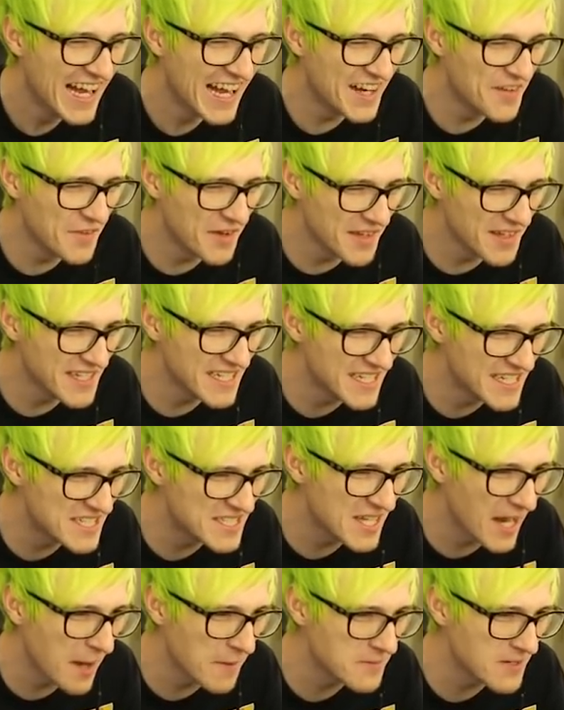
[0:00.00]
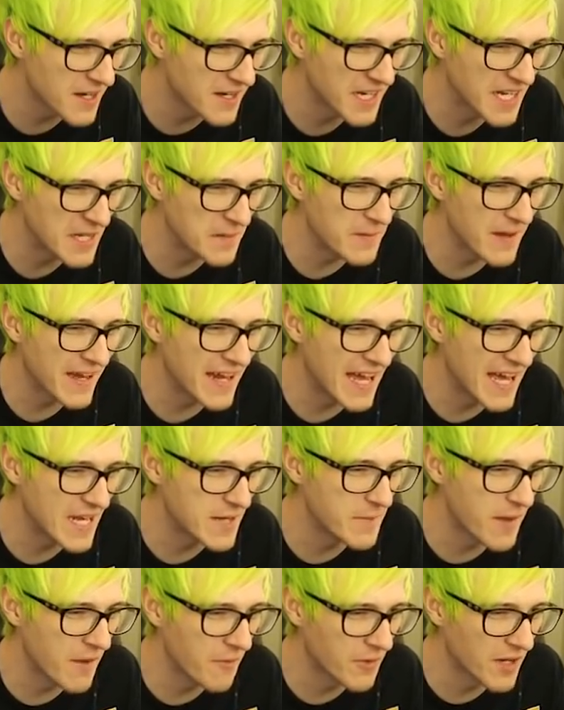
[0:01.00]
I really need to stop talking about
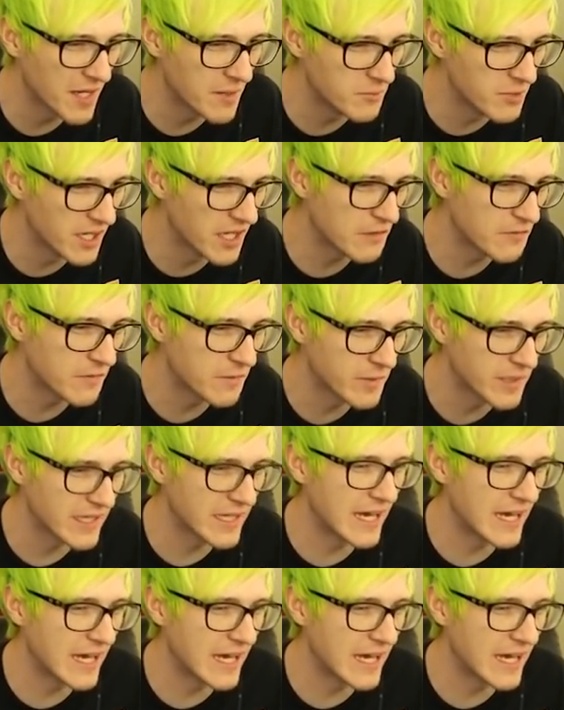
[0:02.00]
anime when I'm running for my